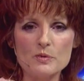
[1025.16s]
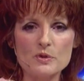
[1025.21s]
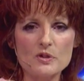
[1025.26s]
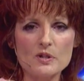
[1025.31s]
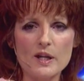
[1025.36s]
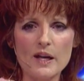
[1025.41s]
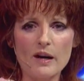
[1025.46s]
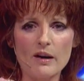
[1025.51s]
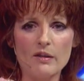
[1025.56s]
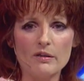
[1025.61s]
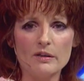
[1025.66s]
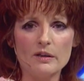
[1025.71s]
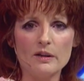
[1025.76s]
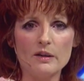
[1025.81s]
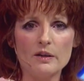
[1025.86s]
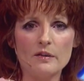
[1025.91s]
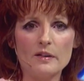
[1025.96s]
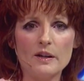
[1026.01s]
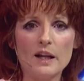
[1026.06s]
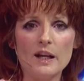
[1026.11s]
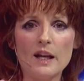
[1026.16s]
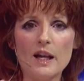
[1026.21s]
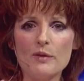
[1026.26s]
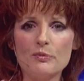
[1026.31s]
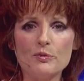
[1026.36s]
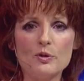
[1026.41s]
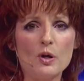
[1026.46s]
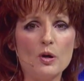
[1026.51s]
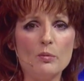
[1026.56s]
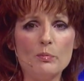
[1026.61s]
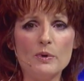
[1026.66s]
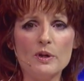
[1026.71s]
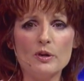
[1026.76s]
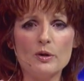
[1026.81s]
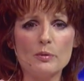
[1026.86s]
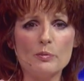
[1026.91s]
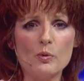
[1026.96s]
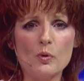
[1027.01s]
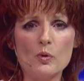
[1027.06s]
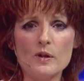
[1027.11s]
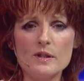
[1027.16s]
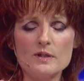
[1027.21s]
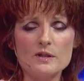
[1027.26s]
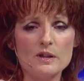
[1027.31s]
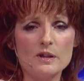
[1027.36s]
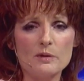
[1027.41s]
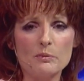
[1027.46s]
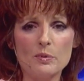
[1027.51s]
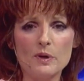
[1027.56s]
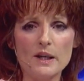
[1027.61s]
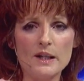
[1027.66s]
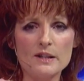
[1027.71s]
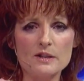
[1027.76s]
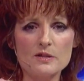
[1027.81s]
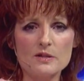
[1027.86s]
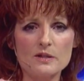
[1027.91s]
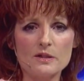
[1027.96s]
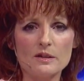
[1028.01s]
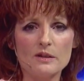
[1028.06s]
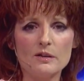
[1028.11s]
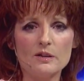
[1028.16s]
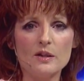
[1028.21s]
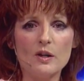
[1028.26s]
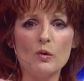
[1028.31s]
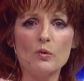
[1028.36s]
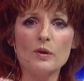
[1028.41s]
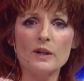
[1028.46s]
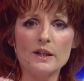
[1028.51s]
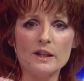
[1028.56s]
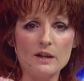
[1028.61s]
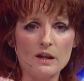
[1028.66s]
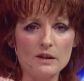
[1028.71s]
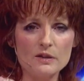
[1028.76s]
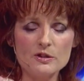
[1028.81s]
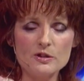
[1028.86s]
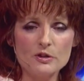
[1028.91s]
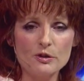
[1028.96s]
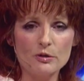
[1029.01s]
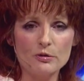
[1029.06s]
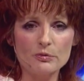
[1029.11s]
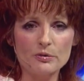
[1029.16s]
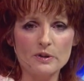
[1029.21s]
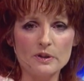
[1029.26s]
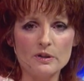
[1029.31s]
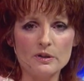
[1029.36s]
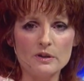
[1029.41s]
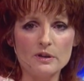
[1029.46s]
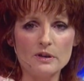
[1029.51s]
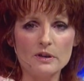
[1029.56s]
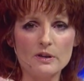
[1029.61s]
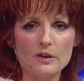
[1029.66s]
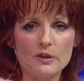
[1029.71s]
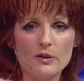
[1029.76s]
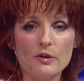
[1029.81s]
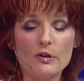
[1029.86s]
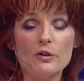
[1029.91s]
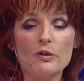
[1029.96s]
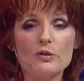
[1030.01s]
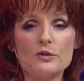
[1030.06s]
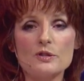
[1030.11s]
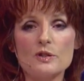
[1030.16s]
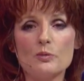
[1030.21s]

was scared. They left no men or boys in the place, only young children, girls,